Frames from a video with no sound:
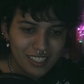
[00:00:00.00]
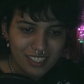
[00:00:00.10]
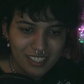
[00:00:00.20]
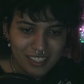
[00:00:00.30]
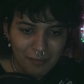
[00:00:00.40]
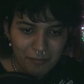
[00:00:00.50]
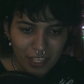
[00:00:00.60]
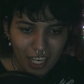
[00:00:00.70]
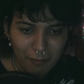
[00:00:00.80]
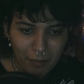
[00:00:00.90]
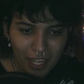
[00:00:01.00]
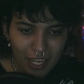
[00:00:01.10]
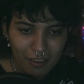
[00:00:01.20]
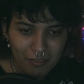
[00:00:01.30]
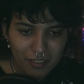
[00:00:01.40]
the same time
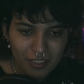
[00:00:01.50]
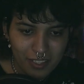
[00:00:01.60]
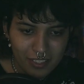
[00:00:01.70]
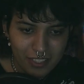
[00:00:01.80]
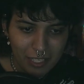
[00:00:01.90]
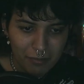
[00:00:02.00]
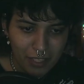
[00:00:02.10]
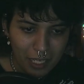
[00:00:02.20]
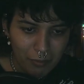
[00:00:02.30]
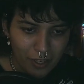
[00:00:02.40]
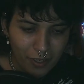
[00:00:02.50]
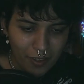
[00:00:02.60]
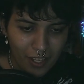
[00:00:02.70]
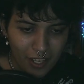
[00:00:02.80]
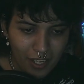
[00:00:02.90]
have the same labor.
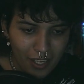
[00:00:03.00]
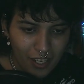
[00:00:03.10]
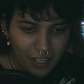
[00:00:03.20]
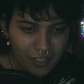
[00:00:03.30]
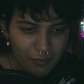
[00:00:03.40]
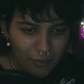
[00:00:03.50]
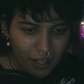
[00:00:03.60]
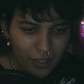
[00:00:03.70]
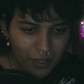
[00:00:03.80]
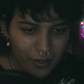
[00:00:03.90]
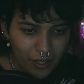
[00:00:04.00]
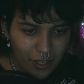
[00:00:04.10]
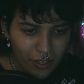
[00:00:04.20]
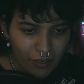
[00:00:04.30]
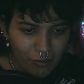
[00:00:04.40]
The value
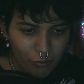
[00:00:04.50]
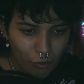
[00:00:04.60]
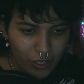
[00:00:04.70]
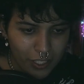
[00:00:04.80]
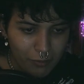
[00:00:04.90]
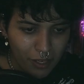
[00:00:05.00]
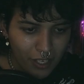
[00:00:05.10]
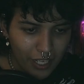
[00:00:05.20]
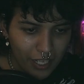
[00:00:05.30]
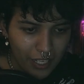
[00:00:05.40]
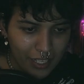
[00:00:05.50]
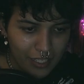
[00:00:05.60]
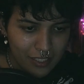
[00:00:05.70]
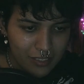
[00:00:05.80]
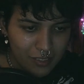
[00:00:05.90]
of one commodity
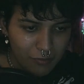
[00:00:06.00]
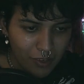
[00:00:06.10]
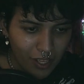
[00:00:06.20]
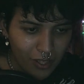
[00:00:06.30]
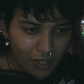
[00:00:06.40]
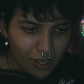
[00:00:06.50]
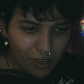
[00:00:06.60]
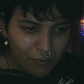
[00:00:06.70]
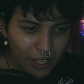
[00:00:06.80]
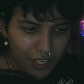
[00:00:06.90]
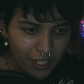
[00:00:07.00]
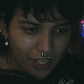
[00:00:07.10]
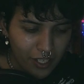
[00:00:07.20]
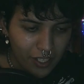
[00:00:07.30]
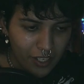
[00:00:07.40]
is the value of any
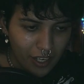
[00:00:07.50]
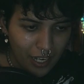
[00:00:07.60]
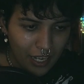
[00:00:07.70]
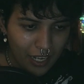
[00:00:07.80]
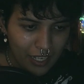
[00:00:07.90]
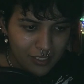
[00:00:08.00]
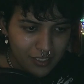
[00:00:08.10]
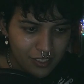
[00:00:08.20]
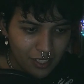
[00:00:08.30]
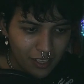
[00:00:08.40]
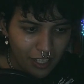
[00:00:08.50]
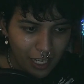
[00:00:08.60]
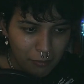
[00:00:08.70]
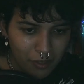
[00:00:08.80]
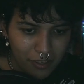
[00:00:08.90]
other as the
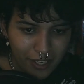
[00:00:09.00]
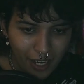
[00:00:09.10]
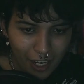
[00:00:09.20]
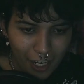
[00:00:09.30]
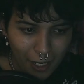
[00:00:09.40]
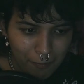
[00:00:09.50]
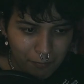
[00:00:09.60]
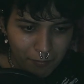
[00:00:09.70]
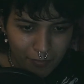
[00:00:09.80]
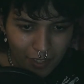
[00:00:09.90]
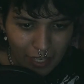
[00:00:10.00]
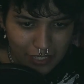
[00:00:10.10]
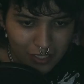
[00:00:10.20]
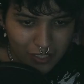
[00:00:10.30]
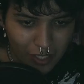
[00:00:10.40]
labor time
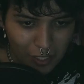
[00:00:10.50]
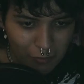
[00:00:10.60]
necessary